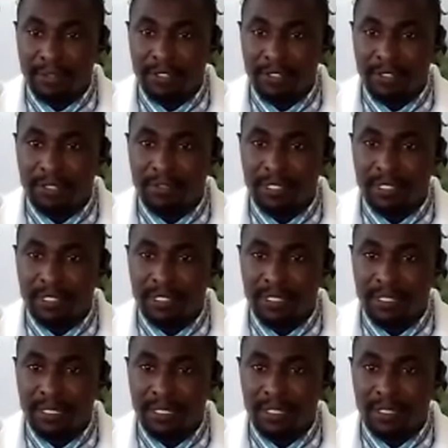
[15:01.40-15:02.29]
drawing.
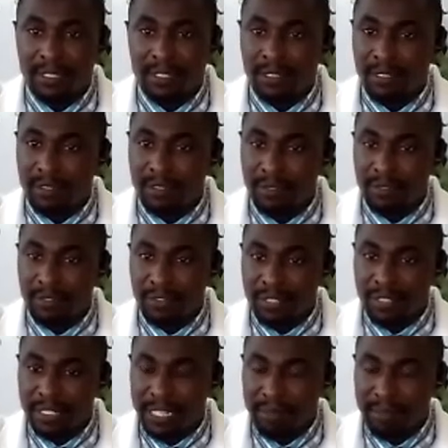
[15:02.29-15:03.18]

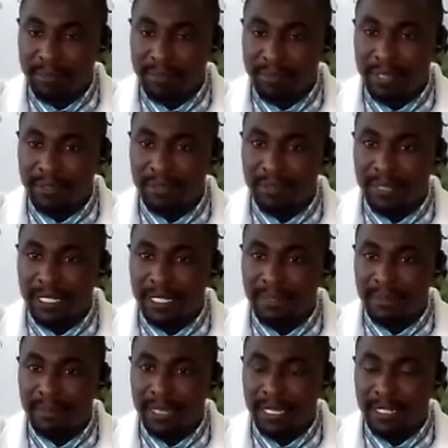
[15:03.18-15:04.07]
Name the
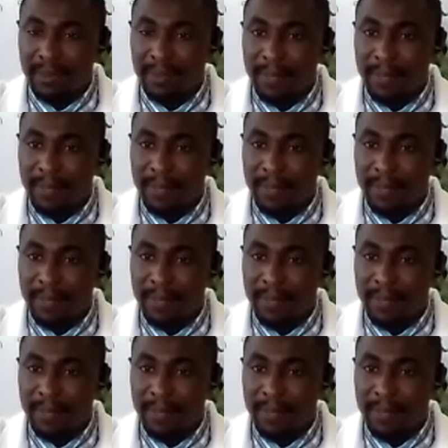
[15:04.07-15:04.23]
specimen